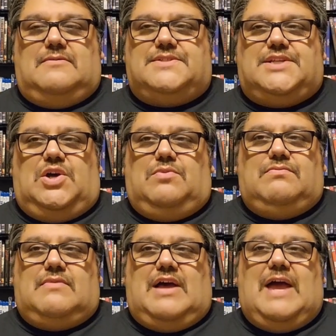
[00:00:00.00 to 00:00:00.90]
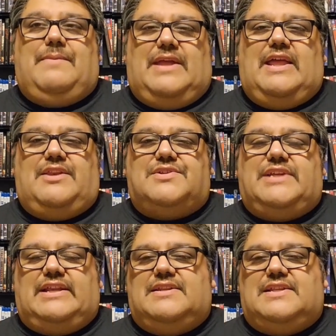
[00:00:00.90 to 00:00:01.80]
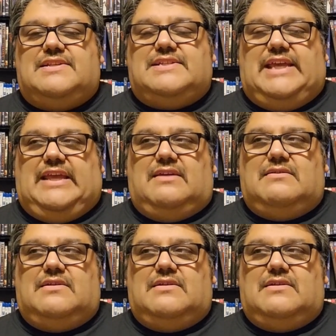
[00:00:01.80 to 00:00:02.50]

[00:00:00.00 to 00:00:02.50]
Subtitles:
So I'd be interesting to see